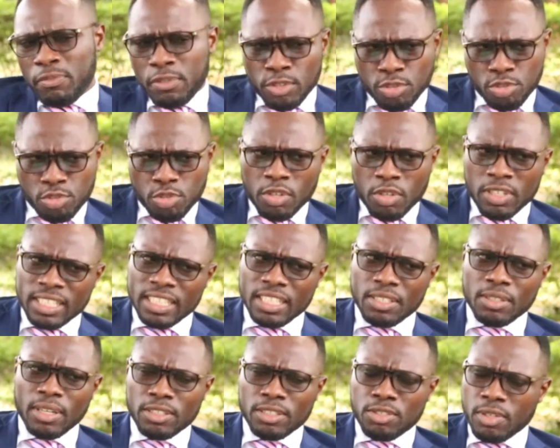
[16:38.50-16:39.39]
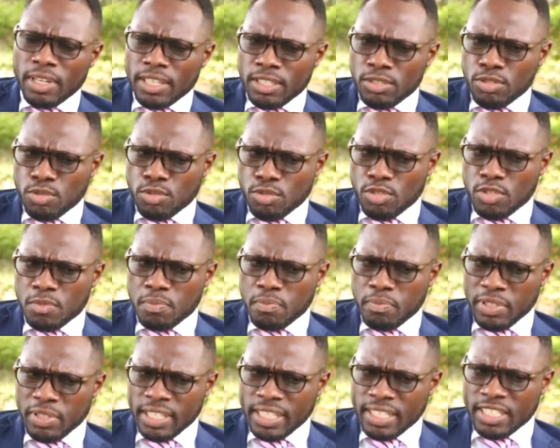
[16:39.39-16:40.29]
I feel strongly you are trying to
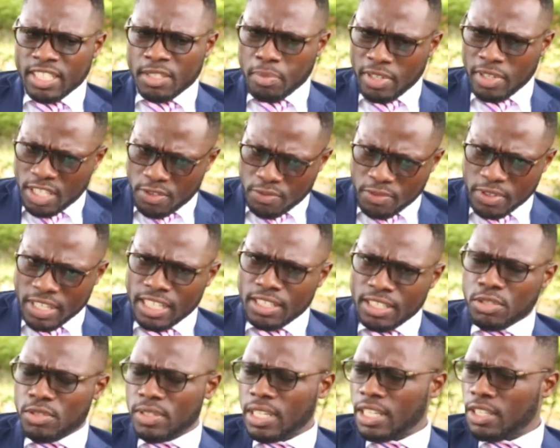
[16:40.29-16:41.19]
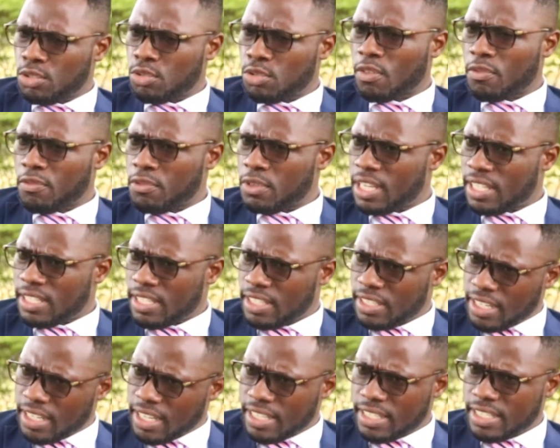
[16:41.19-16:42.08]
speak specifically to the issue of
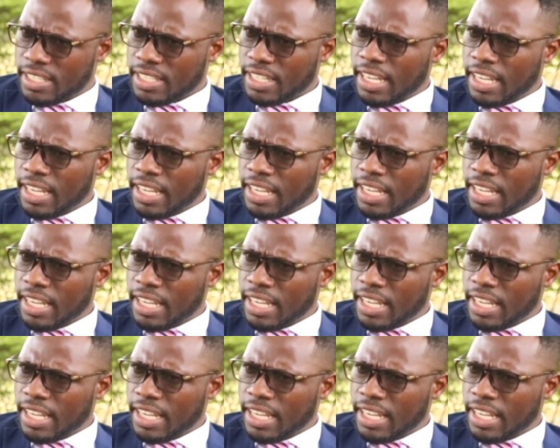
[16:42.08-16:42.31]
FreeSHS.